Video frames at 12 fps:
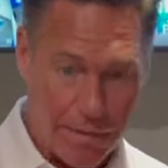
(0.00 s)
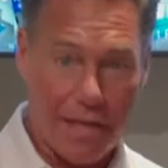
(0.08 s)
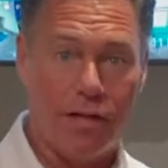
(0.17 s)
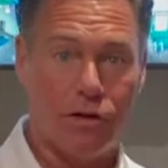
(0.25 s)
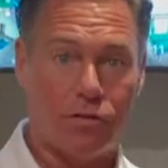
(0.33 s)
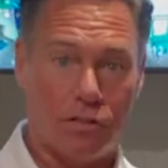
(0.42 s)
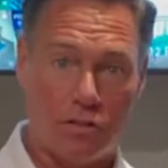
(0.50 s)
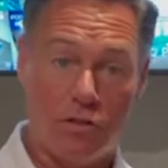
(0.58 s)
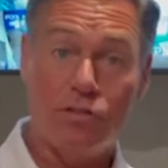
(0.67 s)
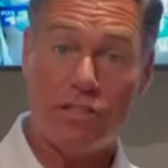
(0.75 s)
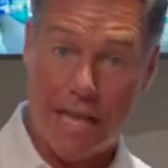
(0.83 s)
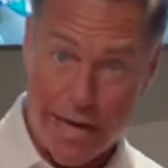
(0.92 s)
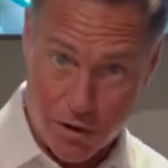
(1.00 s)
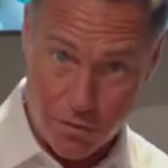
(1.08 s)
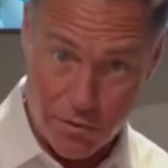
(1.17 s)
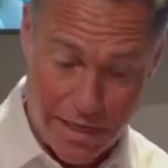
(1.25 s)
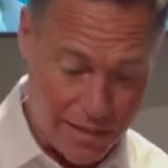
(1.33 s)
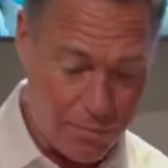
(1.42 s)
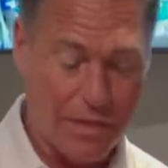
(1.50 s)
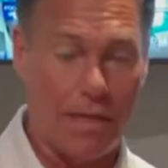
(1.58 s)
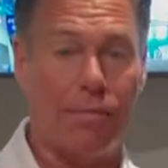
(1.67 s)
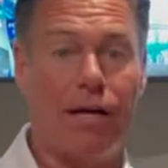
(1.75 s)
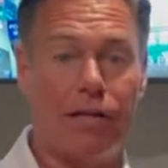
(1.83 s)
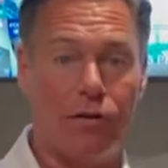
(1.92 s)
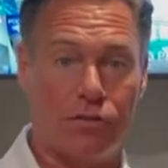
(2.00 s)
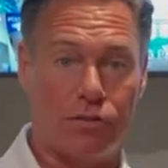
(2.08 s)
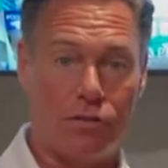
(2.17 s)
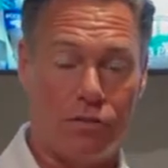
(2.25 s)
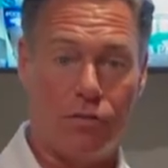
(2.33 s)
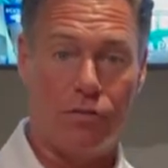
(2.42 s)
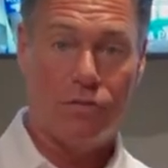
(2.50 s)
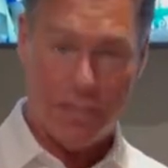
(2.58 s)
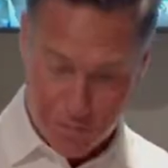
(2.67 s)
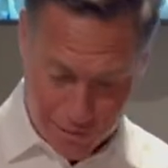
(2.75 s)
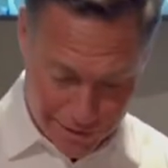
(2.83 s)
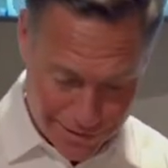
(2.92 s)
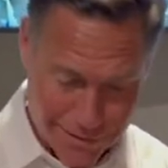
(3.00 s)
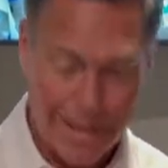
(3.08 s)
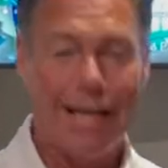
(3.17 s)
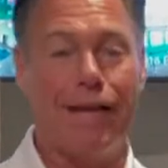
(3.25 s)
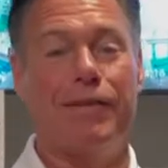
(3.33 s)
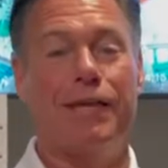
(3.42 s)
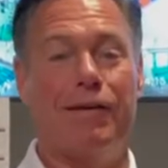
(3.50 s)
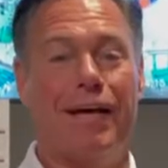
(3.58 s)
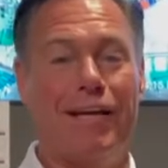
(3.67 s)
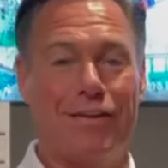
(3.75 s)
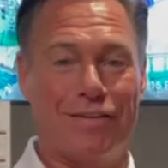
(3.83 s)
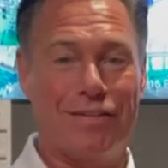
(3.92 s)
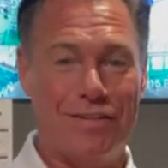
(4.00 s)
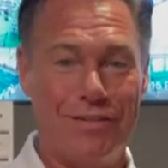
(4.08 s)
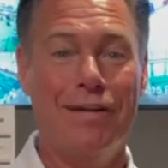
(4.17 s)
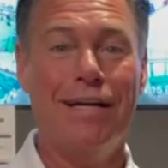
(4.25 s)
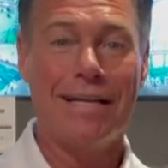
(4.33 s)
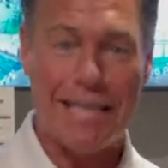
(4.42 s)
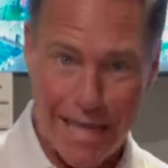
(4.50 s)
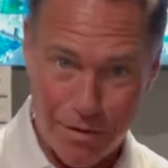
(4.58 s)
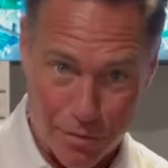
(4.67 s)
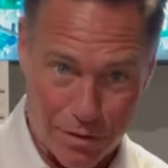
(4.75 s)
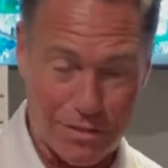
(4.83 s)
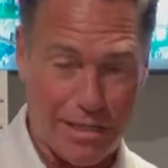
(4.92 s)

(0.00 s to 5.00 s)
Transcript: out here to do sound, and then we came out here to do TVs, and we came out here to do cameras.